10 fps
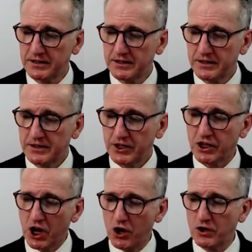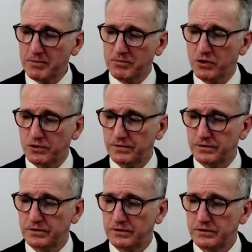You can only move
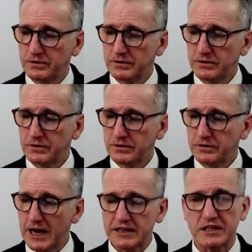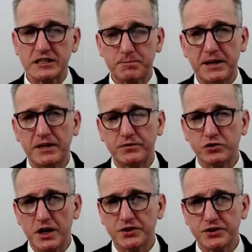at the speed of
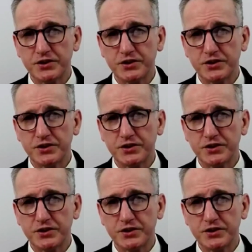trust.